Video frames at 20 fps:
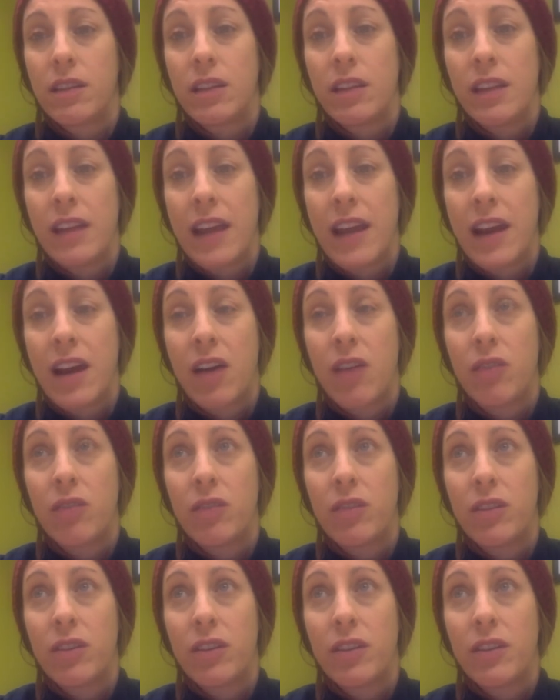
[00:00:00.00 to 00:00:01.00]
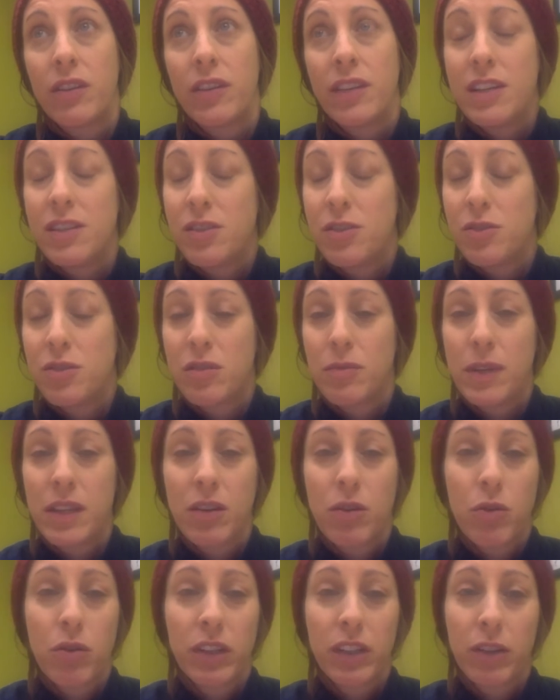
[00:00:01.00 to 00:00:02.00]
Now, these used to be
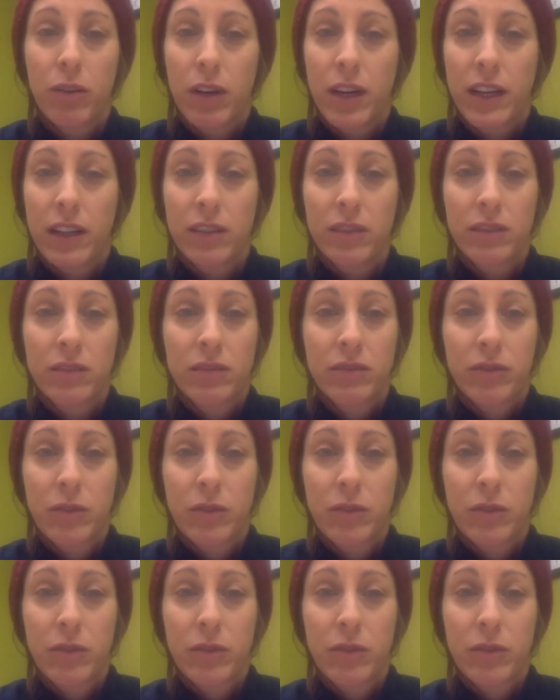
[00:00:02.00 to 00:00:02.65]
the holy grail